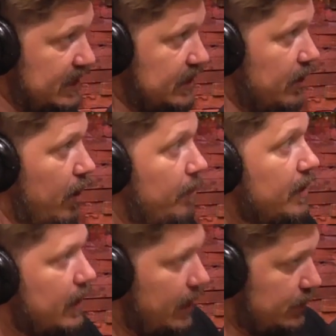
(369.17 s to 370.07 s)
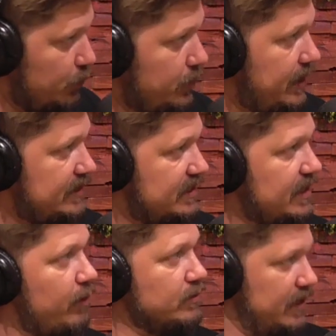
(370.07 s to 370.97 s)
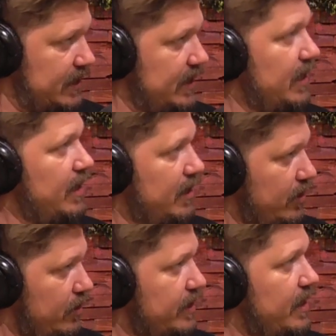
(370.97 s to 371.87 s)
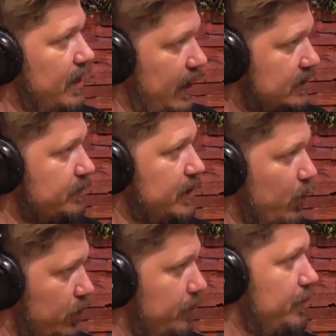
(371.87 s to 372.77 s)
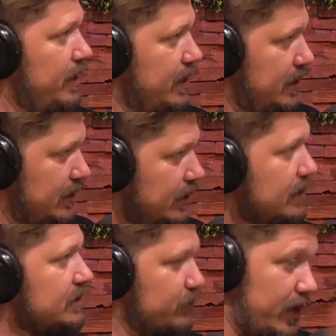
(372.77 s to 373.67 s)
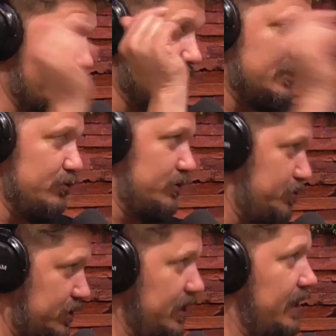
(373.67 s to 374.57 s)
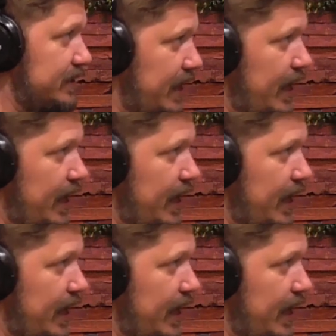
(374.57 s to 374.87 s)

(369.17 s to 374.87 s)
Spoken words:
getting up and doing that shit, I was like, yeah, hell yeah, I should be going to bed so I could do some shit like